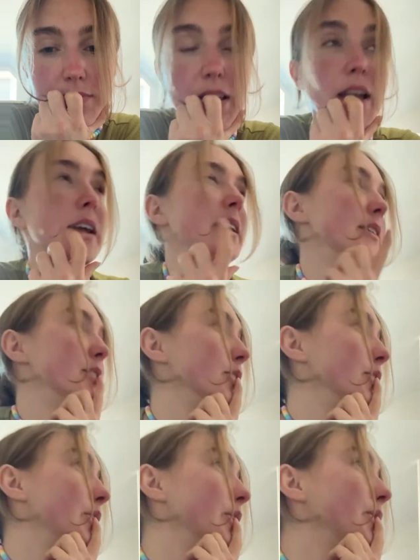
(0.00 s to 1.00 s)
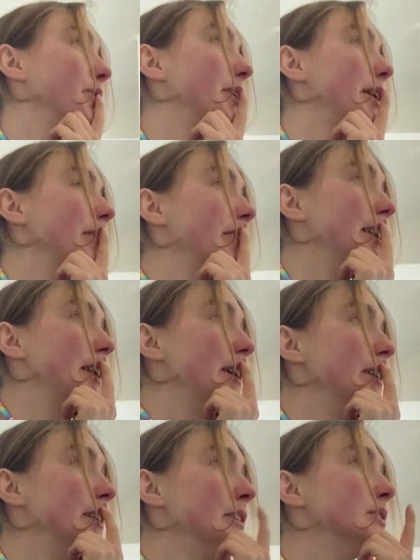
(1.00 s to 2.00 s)
I don't know if I have any
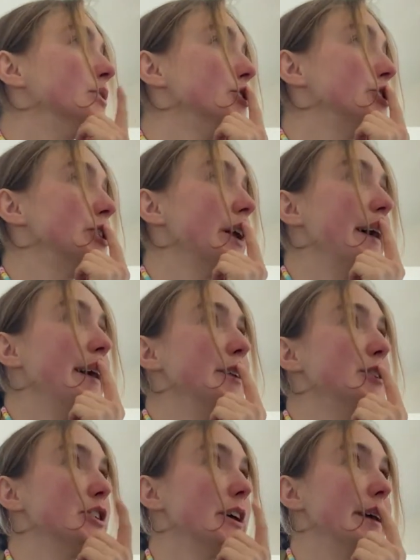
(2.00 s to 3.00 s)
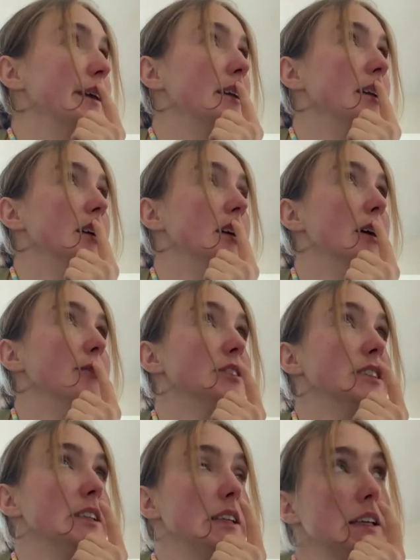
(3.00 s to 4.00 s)
chai here. I have
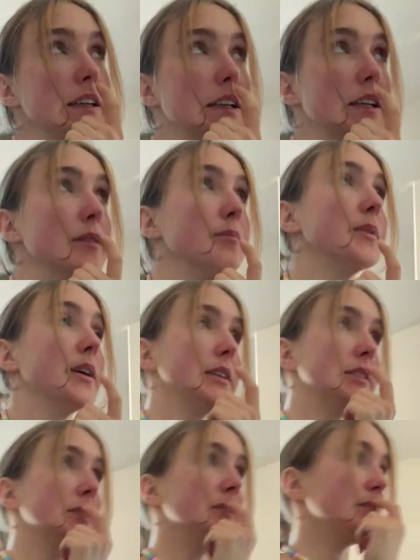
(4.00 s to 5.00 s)
tea, but